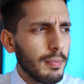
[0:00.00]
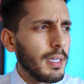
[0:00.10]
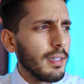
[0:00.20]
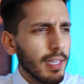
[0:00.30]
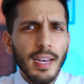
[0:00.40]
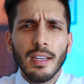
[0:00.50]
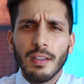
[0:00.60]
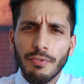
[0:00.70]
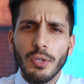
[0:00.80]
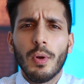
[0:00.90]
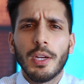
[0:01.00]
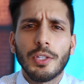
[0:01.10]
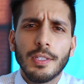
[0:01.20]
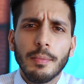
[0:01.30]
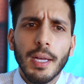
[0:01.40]
I've been getting a few
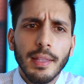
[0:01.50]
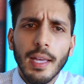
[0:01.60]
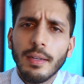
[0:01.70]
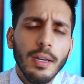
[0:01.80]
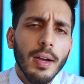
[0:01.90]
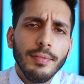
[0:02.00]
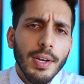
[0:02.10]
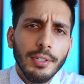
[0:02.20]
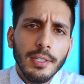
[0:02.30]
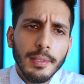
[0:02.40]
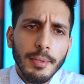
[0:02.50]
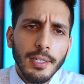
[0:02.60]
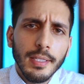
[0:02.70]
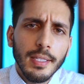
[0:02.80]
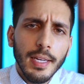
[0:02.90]
questions about that. No, I've never
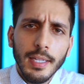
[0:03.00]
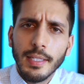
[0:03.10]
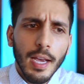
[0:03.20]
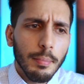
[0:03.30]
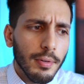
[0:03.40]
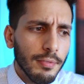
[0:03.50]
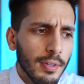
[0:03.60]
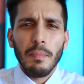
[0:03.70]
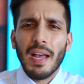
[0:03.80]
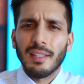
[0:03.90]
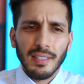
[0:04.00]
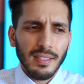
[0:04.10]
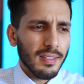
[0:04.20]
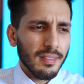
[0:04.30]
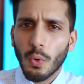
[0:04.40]
experienced any type of
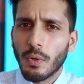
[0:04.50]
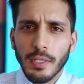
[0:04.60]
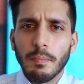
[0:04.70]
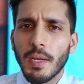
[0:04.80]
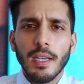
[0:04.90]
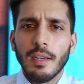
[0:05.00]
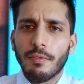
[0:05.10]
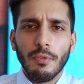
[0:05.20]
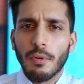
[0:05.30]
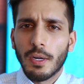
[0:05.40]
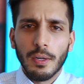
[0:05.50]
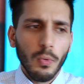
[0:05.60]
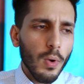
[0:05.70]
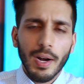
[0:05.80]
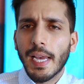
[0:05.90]
malice towards me for
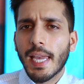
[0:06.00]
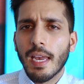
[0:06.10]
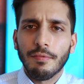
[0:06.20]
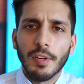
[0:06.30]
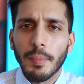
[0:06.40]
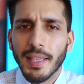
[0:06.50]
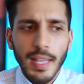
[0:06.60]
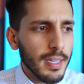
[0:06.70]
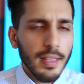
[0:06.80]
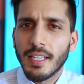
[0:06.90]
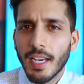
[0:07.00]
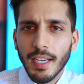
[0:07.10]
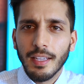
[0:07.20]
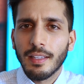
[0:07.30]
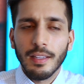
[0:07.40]
where I came from. At the end of the
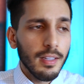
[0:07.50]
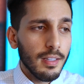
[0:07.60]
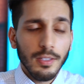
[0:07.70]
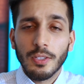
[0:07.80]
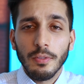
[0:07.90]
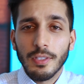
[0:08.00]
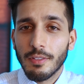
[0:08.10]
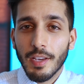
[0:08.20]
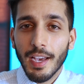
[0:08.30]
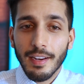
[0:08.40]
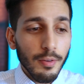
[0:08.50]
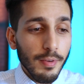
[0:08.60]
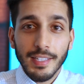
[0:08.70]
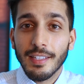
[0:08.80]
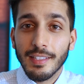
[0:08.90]
day, as soon as you get a
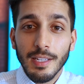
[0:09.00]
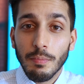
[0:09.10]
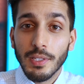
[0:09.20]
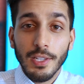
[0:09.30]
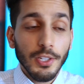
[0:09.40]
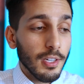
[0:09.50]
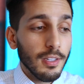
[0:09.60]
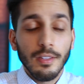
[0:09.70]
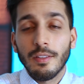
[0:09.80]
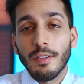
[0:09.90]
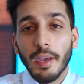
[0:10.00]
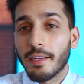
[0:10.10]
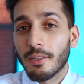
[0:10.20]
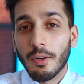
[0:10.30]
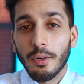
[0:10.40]
residency position, you
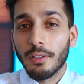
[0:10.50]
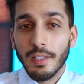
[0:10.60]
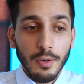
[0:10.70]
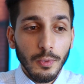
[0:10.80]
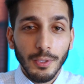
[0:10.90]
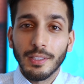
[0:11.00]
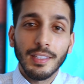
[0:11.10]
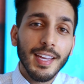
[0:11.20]
guys are all equal.